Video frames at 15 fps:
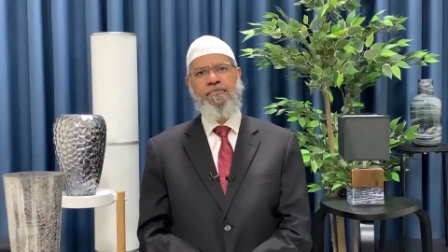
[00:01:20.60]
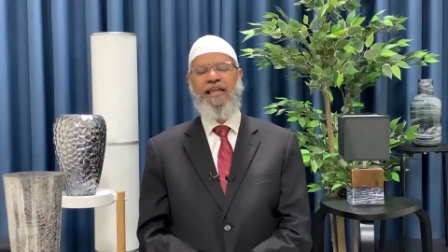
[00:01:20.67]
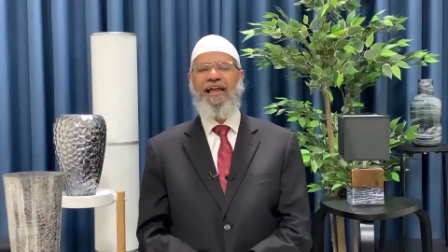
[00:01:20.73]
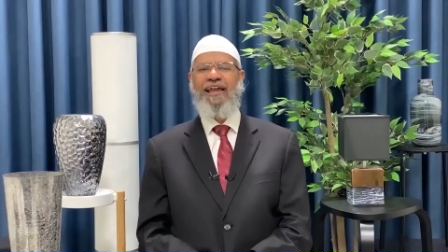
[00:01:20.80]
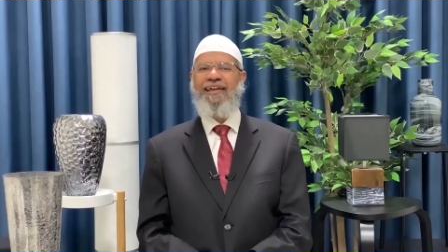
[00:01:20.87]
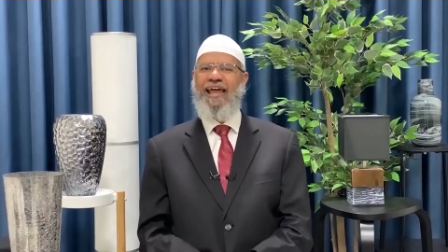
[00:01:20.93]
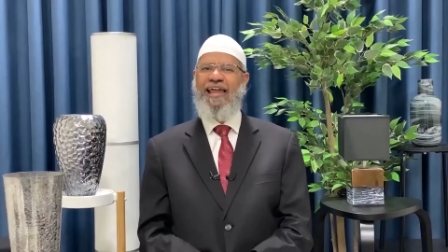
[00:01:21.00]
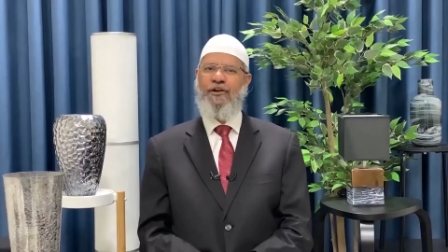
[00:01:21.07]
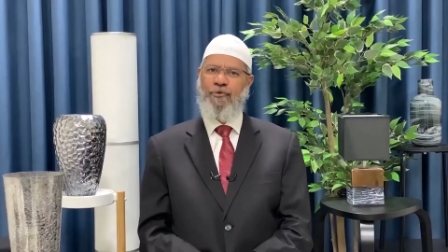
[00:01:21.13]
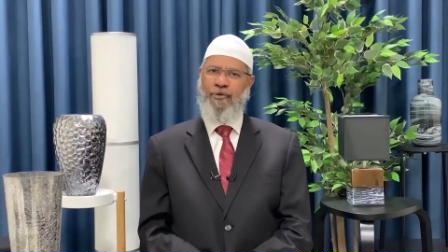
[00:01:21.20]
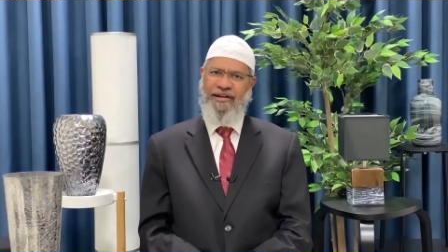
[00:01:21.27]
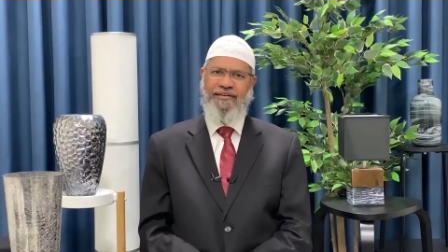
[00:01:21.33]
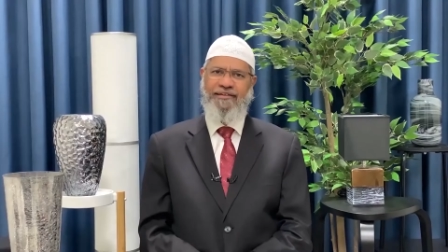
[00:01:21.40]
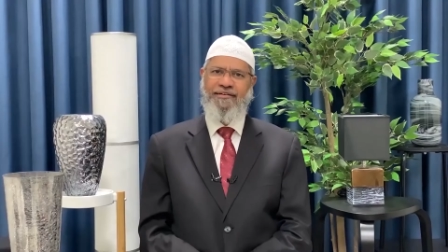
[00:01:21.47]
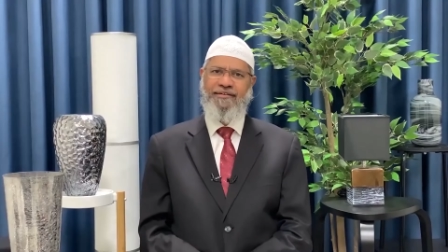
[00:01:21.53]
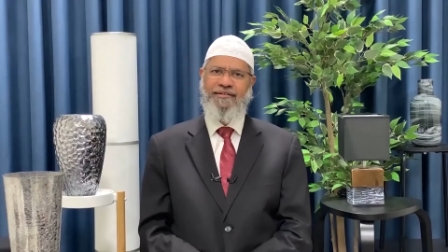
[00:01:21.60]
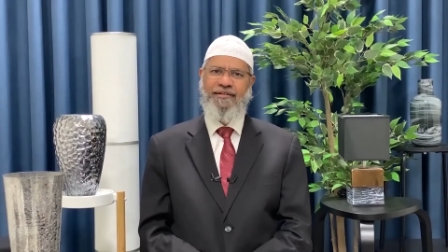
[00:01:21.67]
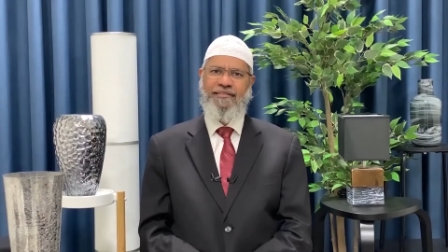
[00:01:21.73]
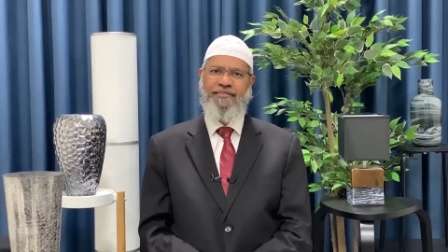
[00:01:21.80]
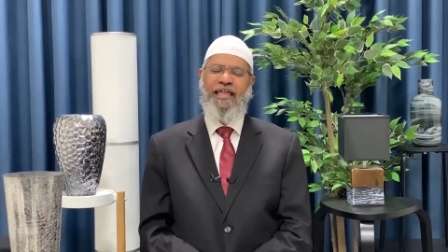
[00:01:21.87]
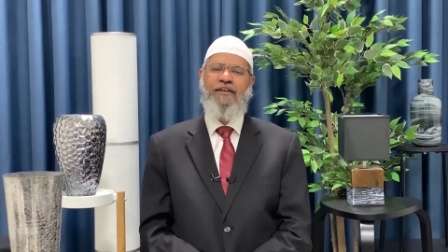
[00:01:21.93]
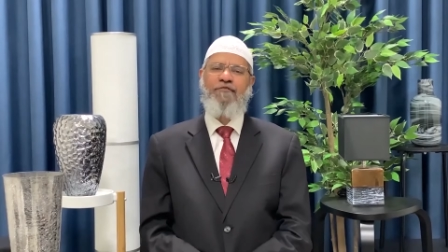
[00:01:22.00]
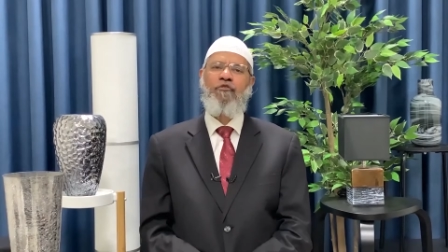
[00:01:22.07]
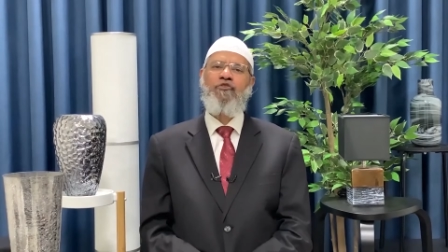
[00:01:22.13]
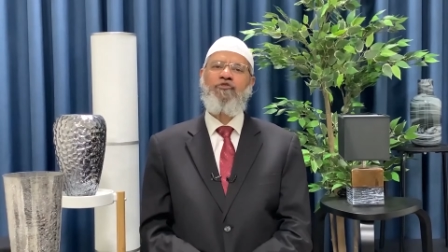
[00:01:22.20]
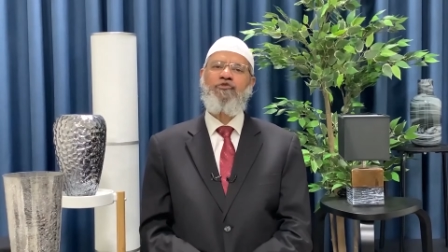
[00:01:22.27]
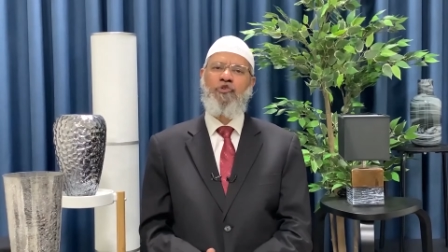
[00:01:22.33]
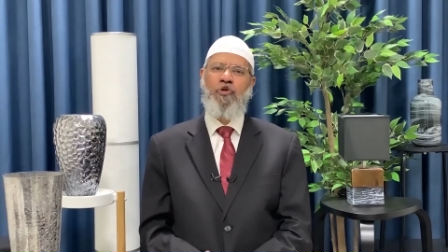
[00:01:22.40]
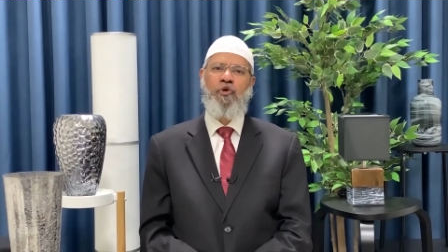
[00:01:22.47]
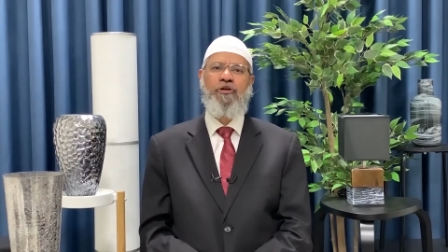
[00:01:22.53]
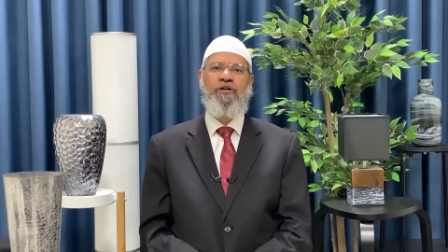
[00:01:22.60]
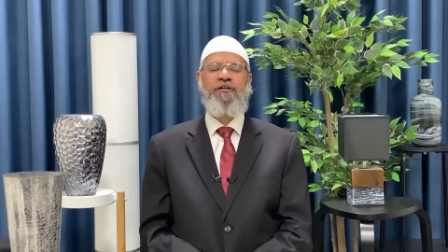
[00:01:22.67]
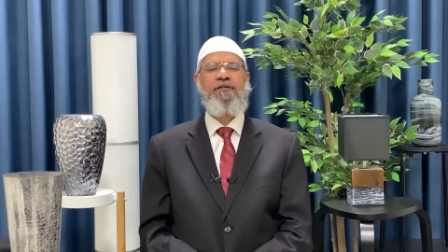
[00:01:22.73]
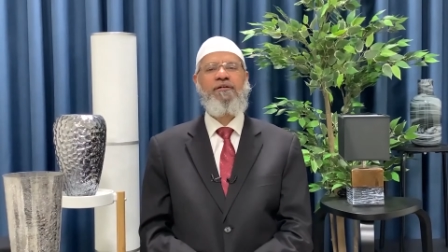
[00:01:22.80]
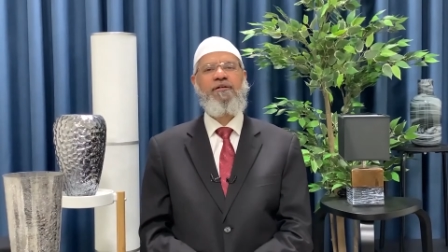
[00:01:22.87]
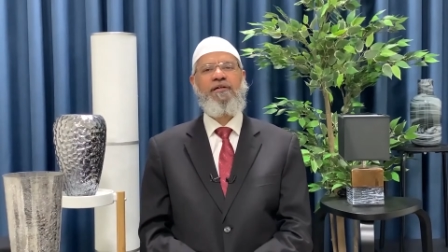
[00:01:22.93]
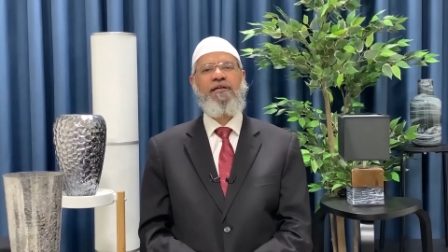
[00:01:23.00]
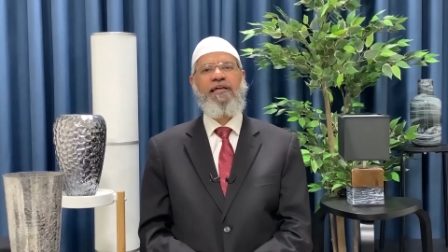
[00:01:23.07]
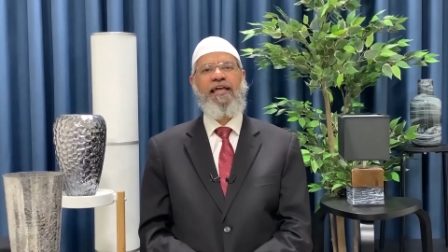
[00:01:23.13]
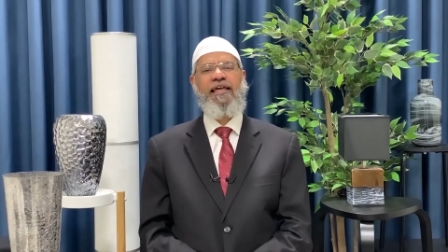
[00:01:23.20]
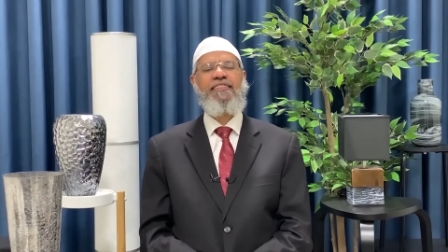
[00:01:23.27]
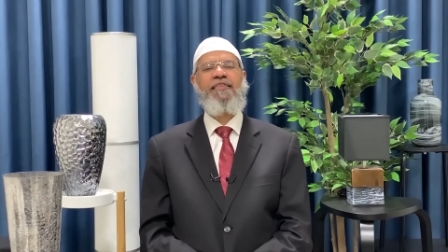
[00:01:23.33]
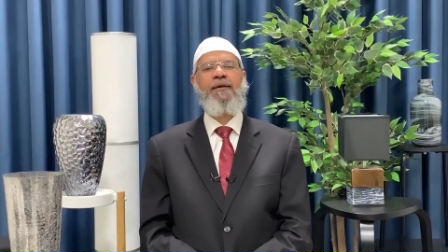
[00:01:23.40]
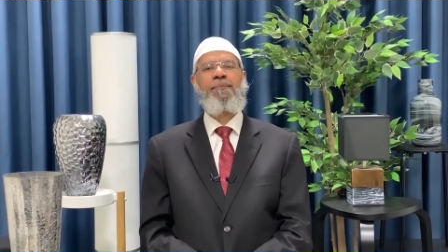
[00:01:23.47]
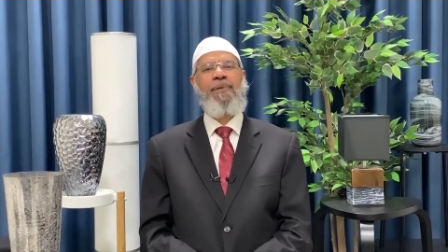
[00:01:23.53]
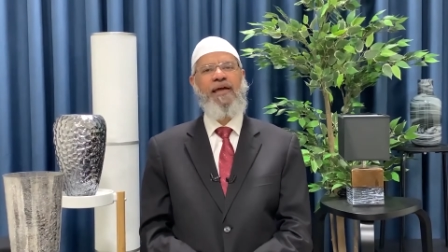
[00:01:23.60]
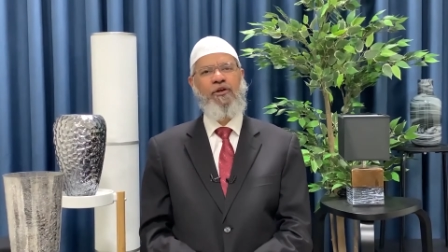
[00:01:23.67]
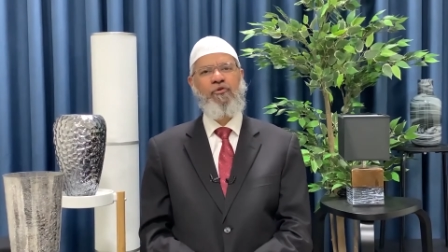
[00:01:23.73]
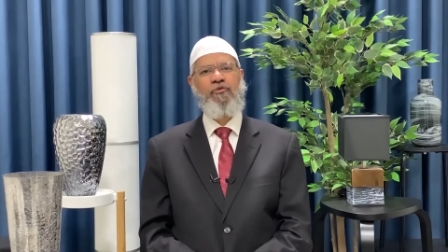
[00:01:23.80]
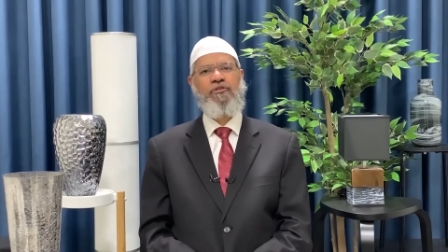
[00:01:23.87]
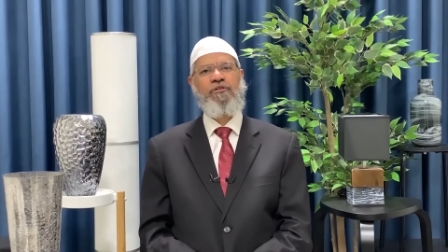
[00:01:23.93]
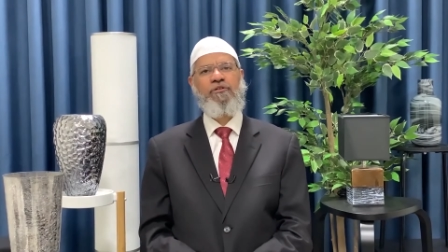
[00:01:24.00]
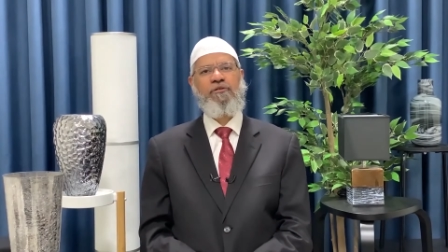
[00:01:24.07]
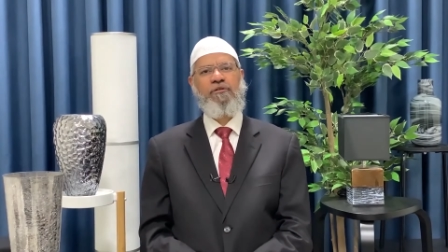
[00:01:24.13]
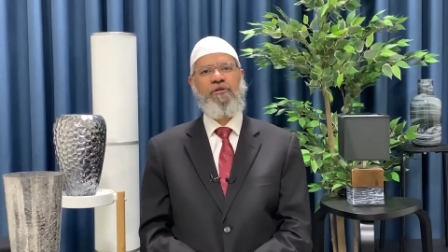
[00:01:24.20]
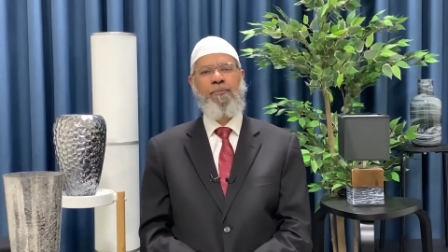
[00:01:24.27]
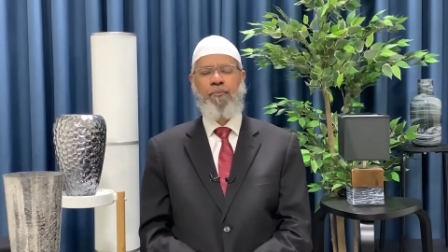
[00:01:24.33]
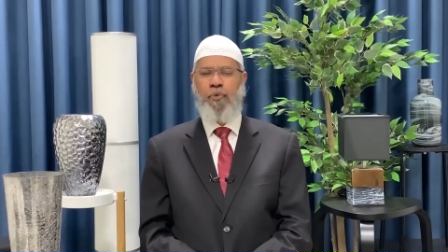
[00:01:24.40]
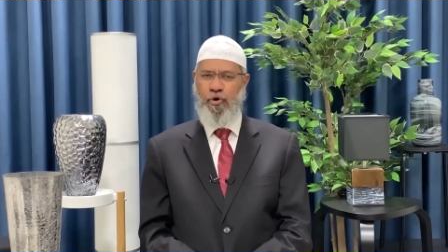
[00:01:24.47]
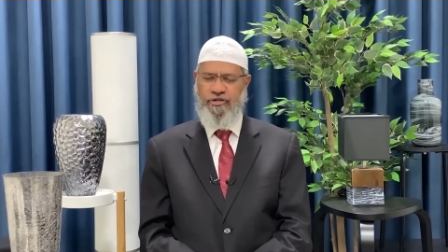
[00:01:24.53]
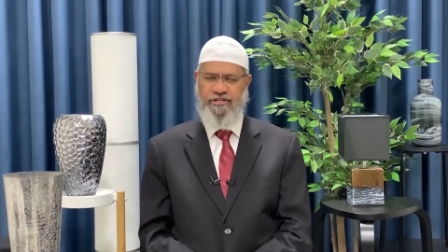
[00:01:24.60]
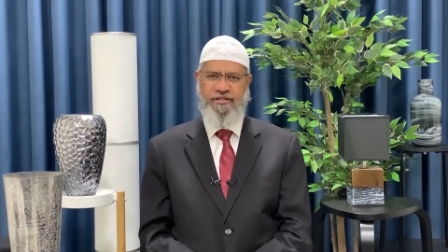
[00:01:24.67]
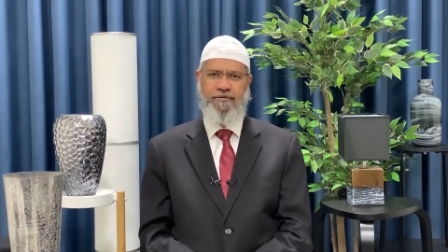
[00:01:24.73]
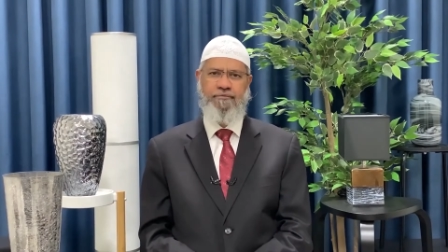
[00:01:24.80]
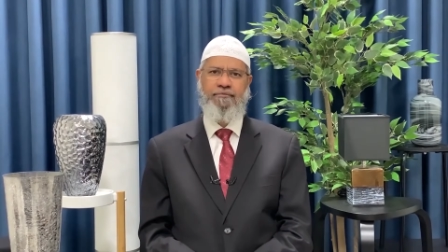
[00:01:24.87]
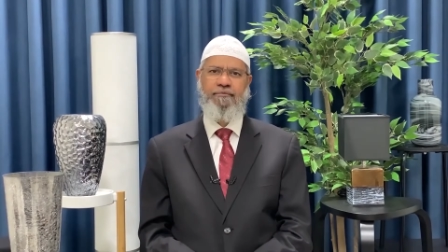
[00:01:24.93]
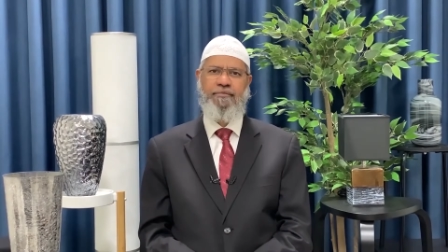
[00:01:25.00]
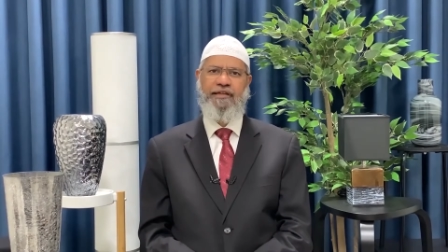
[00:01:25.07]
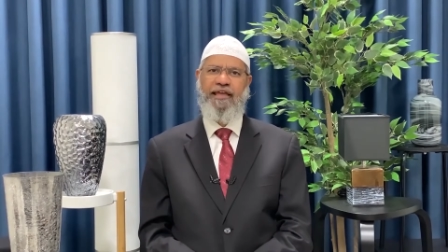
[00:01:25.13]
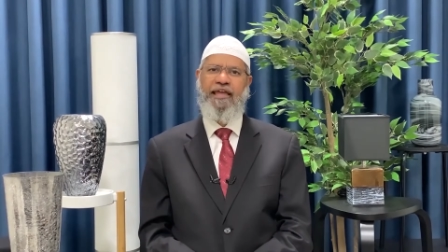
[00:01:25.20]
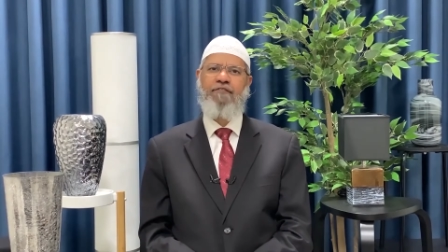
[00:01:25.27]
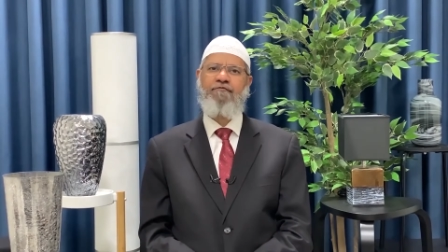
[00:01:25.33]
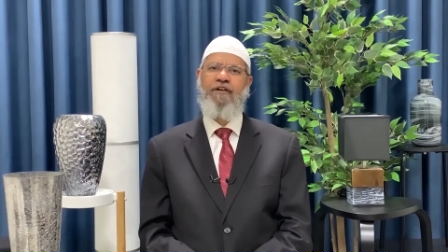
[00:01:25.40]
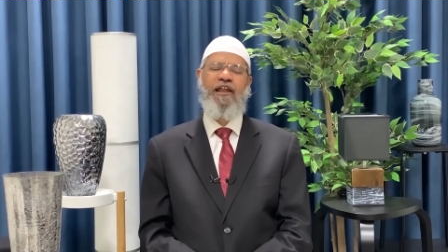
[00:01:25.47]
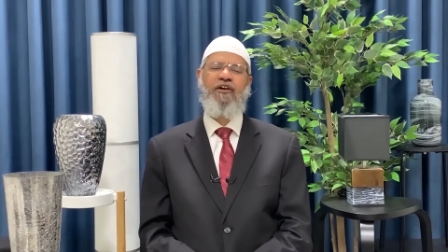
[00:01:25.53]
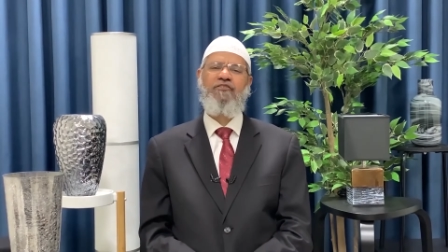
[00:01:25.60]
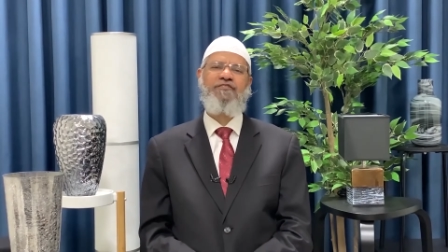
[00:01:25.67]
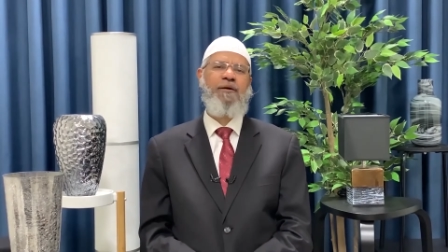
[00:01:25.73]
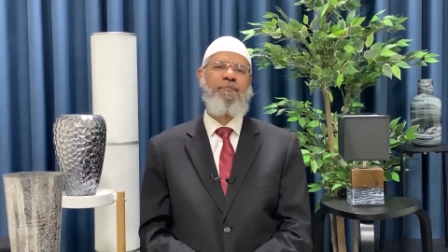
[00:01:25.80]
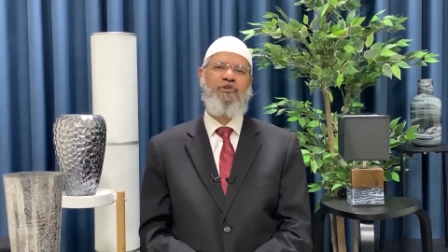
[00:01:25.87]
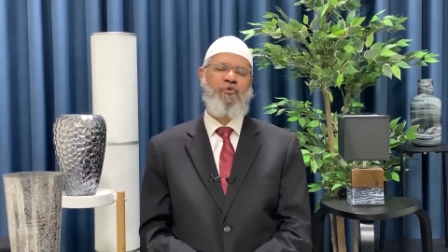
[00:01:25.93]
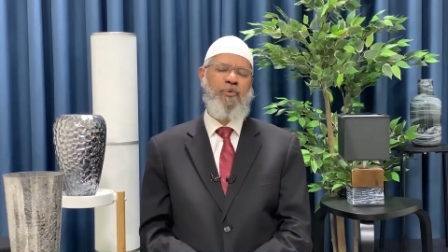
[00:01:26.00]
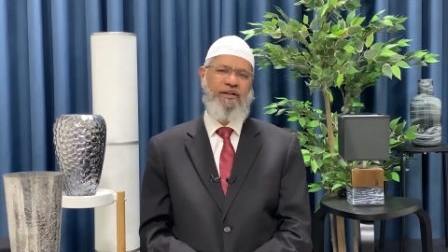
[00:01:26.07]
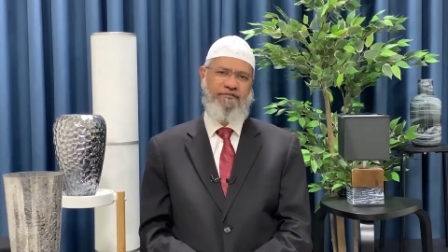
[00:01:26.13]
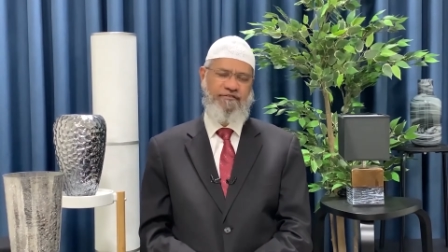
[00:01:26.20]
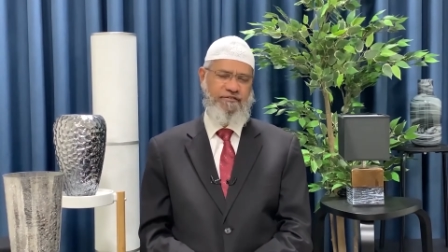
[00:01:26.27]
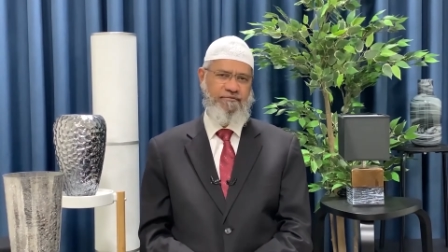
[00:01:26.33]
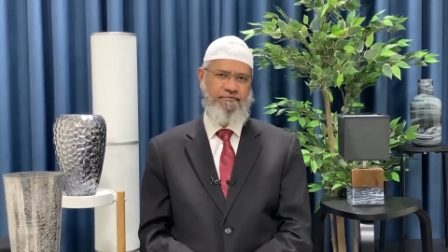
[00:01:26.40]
nitrate that was stored in the Beirut port in warehouse number 12.